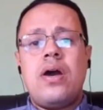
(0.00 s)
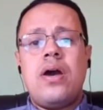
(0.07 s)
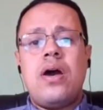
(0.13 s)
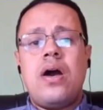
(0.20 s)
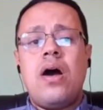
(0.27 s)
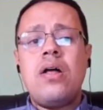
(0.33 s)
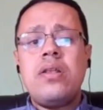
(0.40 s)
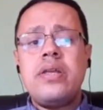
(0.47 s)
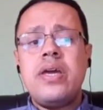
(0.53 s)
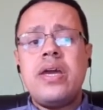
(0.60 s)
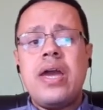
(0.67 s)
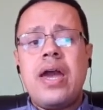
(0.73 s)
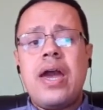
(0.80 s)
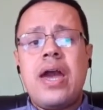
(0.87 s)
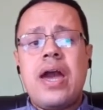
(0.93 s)

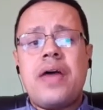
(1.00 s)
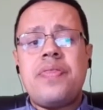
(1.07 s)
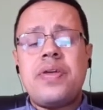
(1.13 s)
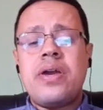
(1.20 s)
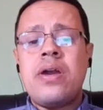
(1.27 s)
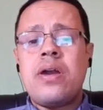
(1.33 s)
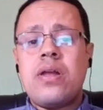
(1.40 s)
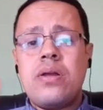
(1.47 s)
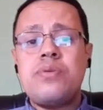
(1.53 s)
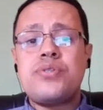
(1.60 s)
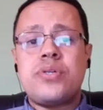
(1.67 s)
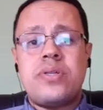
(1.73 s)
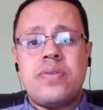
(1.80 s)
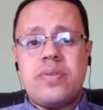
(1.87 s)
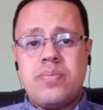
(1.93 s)
Only at the
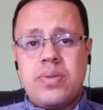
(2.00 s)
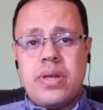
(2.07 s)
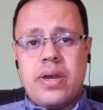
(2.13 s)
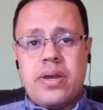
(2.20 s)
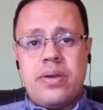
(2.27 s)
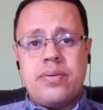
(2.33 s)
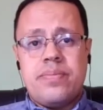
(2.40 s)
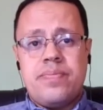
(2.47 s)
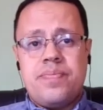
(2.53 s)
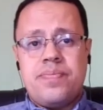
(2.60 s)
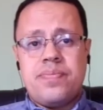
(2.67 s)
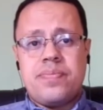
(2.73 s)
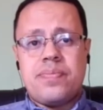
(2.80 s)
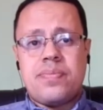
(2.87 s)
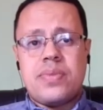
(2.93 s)
conclusion of the play,
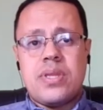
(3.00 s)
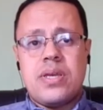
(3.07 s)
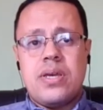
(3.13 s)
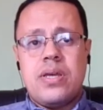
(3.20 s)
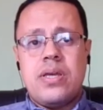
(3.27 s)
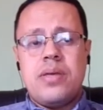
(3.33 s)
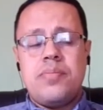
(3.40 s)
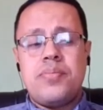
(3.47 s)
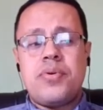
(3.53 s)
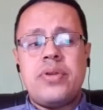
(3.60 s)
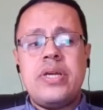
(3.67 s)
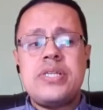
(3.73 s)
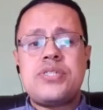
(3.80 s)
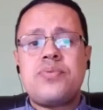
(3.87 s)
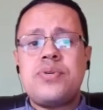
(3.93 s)

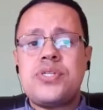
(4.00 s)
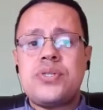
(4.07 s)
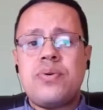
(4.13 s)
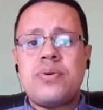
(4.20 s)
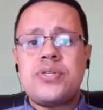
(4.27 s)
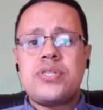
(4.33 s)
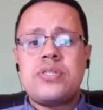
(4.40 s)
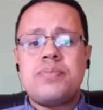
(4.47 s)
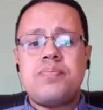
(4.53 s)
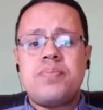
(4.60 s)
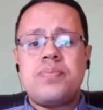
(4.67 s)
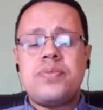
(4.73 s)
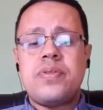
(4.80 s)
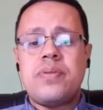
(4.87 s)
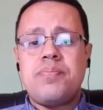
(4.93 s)
Bernice resorts to
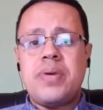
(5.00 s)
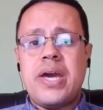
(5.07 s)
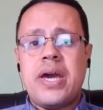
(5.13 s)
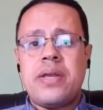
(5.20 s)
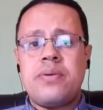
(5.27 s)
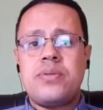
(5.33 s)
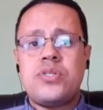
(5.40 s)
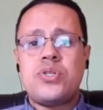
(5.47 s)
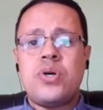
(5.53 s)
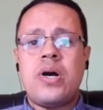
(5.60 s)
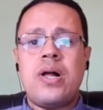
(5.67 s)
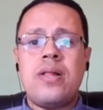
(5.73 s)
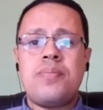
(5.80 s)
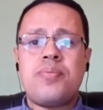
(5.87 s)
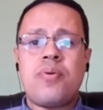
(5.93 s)
the piano to
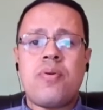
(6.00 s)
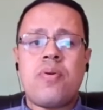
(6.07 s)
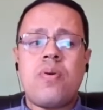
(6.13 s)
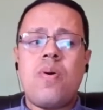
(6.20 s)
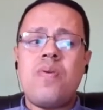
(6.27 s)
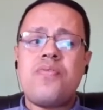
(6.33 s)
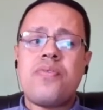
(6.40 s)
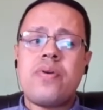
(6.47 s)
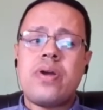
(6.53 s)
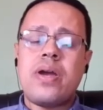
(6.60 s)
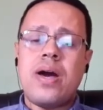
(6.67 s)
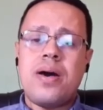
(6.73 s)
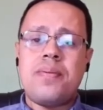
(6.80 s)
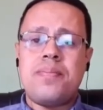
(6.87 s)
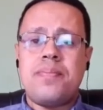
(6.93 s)
help her
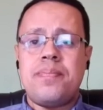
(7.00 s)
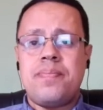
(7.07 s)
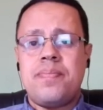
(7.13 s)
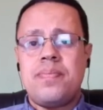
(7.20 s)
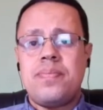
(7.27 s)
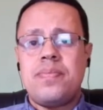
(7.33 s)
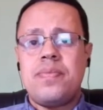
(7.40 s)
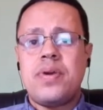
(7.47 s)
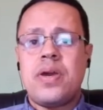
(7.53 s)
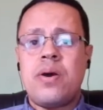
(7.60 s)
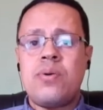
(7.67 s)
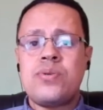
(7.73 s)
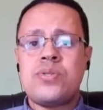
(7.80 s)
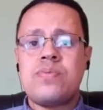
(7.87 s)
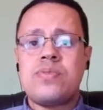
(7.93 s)
overcome the
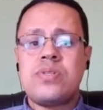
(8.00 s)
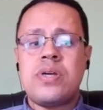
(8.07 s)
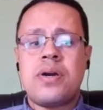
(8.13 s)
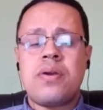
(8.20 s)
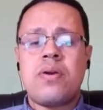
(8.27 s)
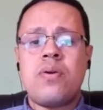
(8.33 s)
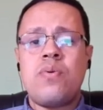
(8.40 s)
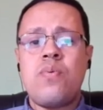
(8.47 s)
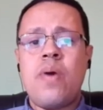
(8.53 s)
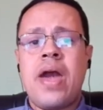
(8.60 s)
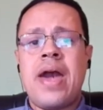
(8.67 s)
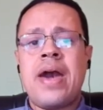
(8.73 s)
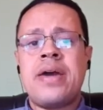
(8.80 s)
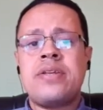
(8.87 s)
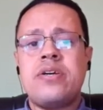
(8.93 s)
ghost of Sarah, who
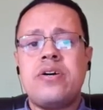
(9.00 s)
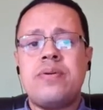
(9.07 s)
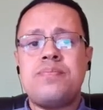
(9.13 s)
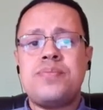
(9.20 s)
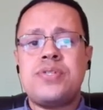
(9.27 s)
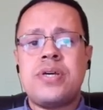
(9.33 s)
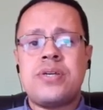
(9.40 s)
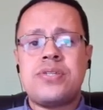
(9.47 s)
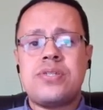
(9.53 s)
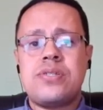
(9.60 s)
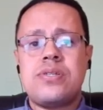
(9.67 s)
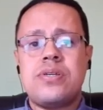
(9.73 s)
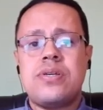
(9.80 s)
had obsessed